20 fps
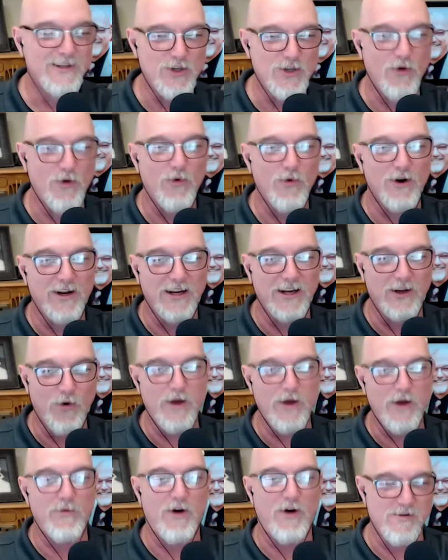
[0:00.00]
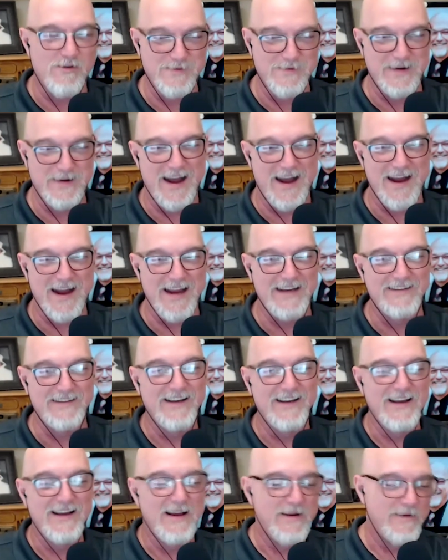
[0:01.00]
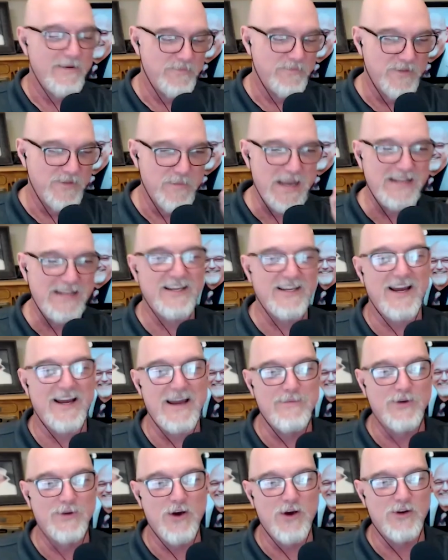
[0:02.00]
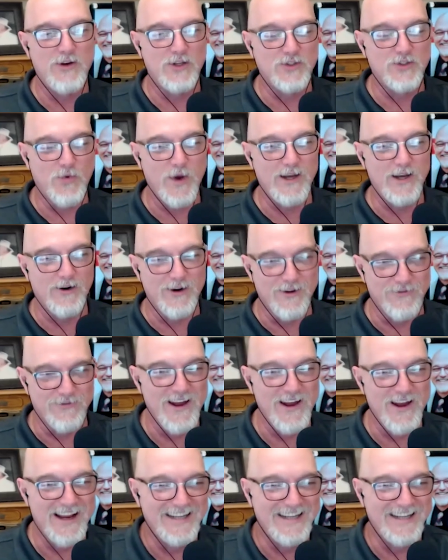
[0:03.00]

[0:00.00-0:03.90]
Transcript: So we're going to quit while we're behind. In the meantime, go to Twitter